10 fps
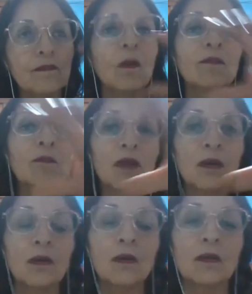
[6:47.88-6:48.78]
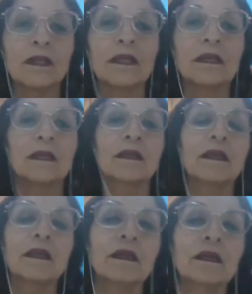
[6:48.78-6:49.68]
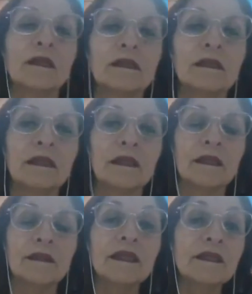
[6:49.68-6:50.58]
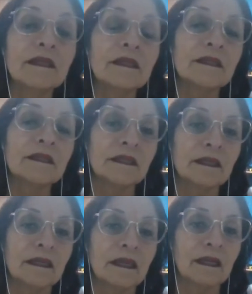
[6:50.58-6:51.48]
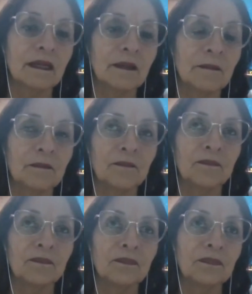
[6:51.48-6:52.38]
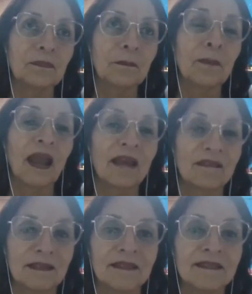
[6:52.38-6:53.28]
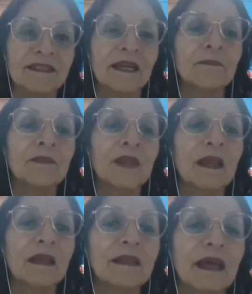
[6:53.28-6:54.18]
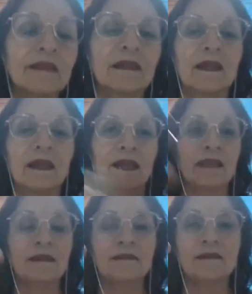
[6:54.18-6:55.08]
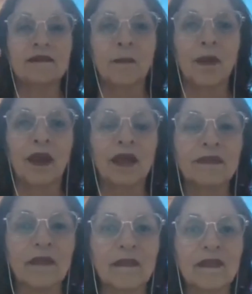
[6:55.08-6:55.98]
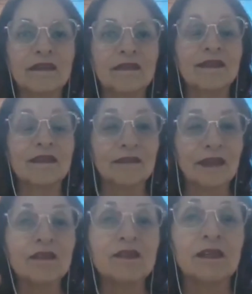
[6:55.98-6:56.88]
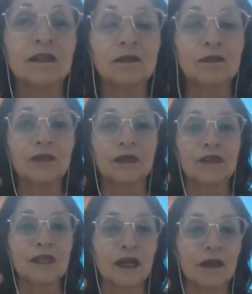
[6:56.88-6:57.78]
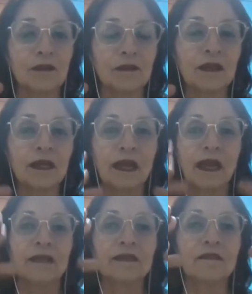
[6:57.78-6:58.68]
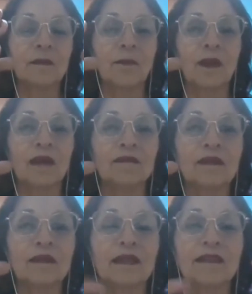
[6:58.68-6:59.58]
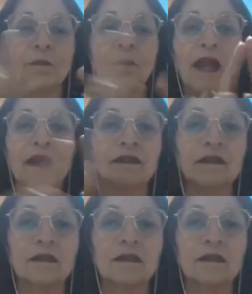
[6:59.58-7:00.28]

what we call the dignity plaza. Yeah, that is a plaza that is in the center of Santiago, and it's a plaza that divides